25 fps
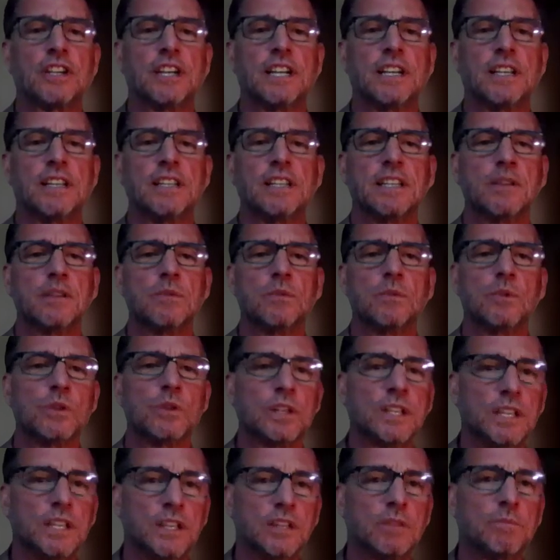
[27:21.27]
and it will
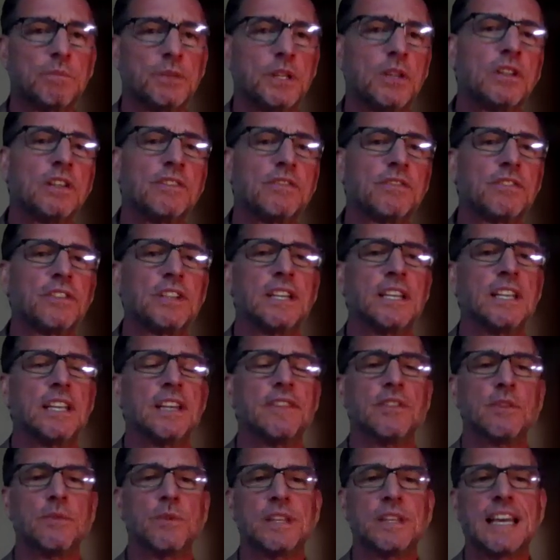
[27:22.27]
heal beautifully,
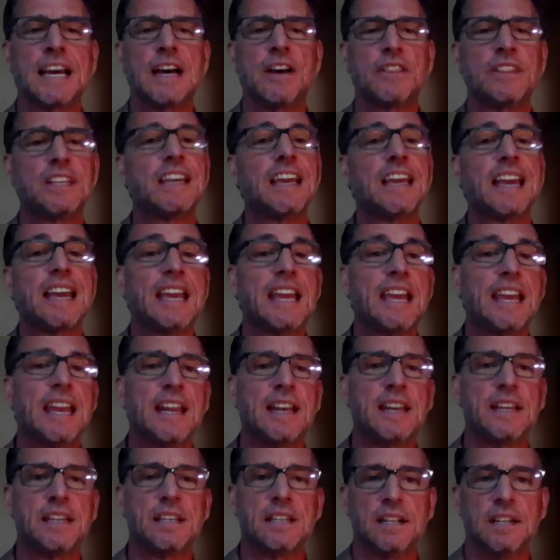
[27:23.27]
even without the
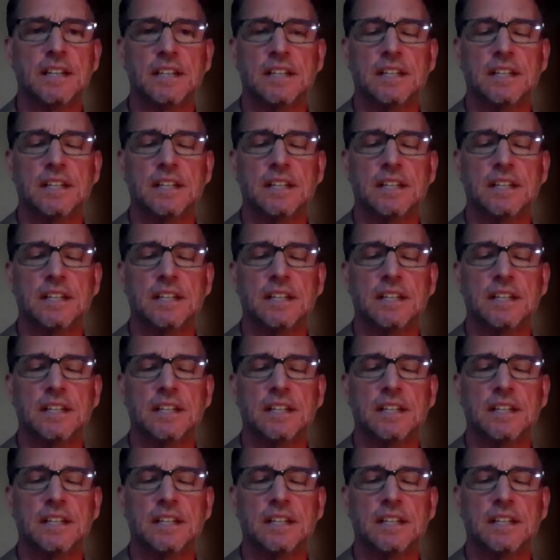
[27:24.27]
aid